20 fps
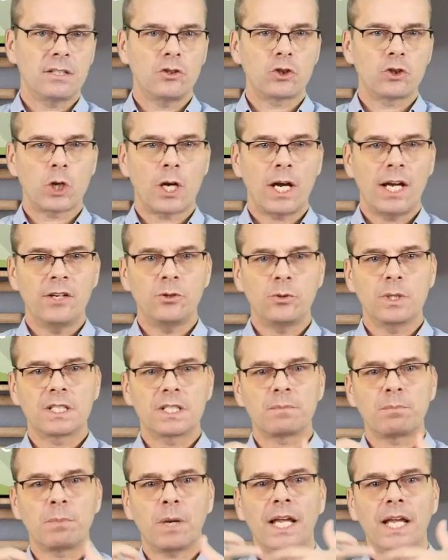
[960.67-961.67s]
and trying to
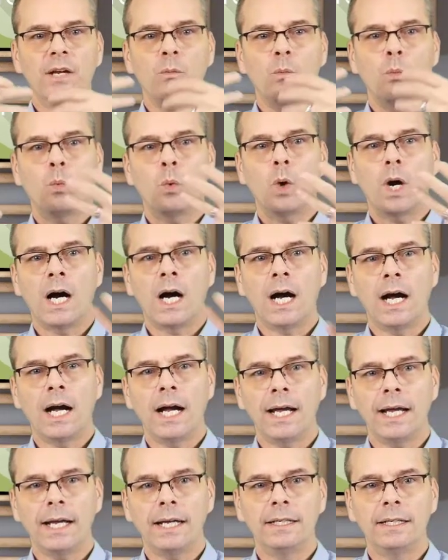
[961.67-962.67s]
explain
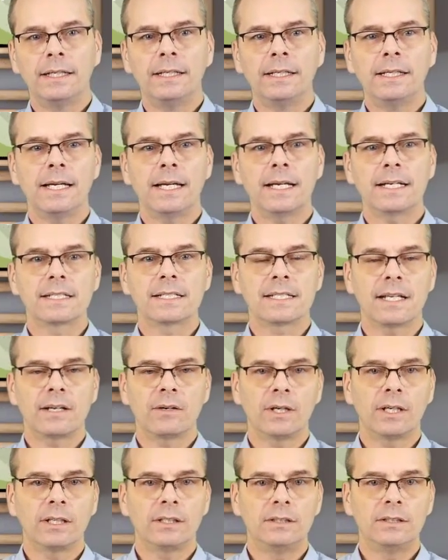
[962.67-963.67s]
why,
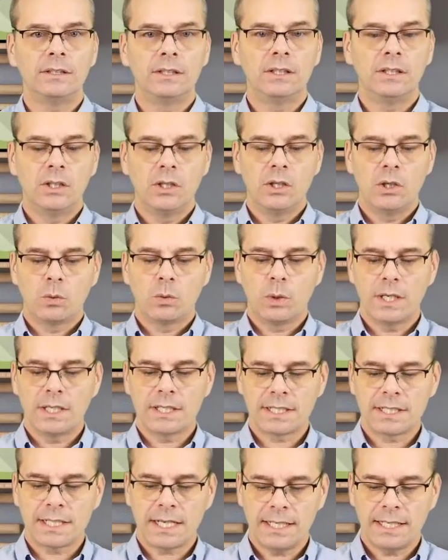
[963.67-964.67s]
etc.
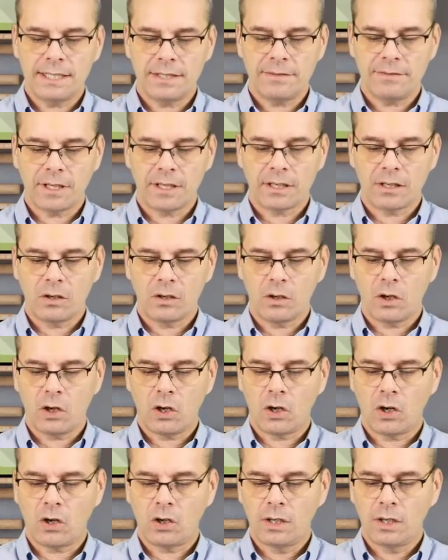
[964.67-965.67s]
Whereas scientific
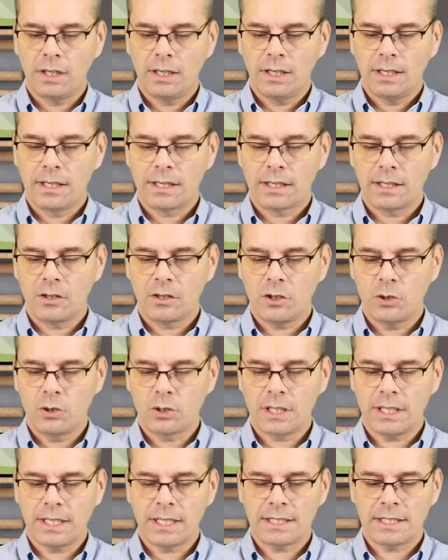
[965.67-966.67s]
law
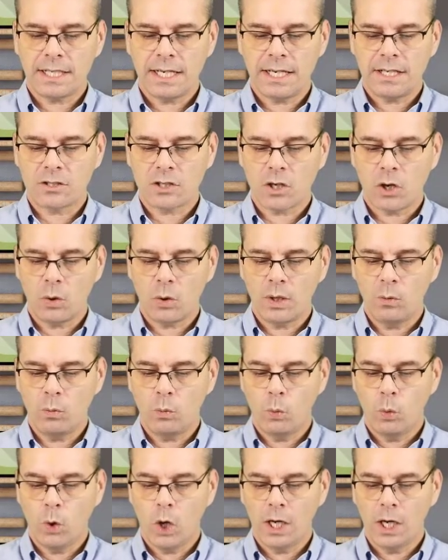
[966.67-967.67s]
usually contains only
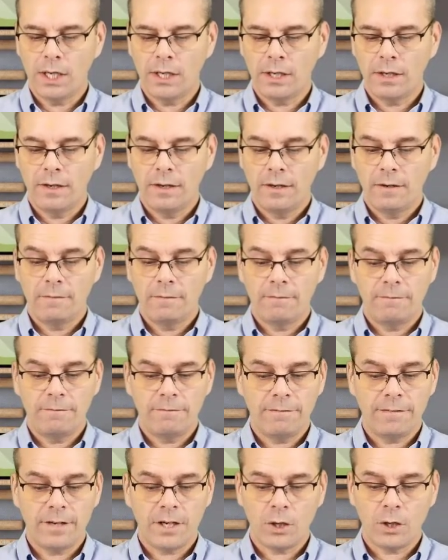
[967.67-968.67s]
one
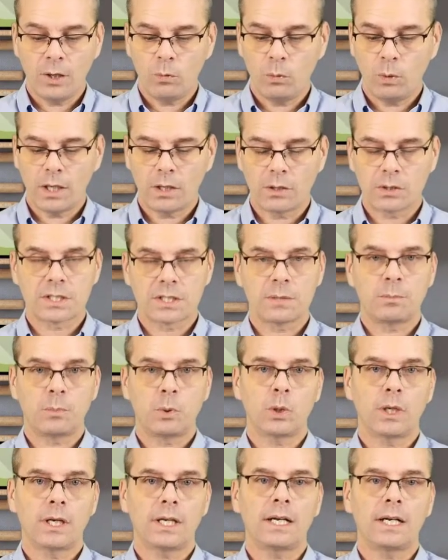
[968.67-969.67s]
very well
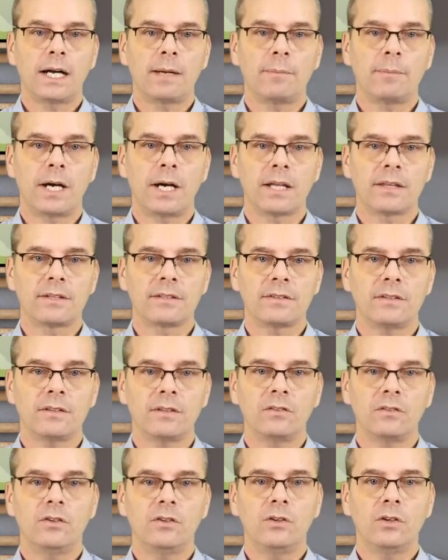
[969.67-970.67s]
supported
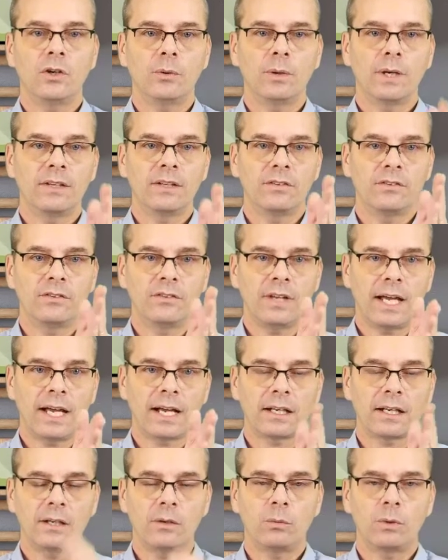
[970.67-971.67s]
hypothesis. You know
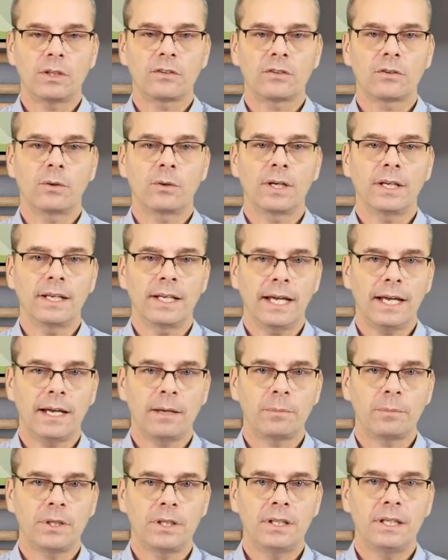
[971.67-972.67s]
exactly what's going to
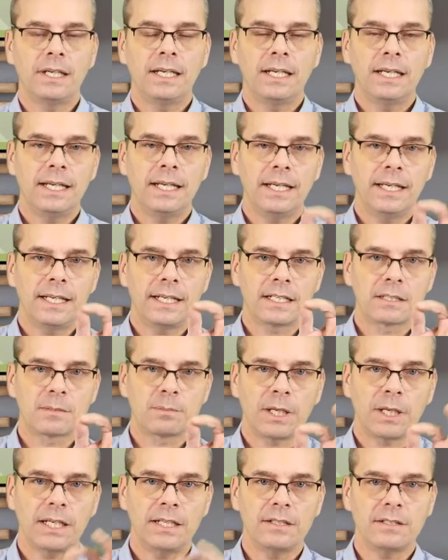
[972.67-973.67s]
happen. It
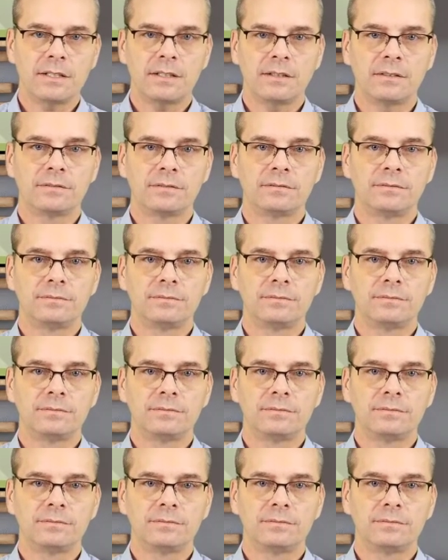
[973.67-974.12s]
explains it.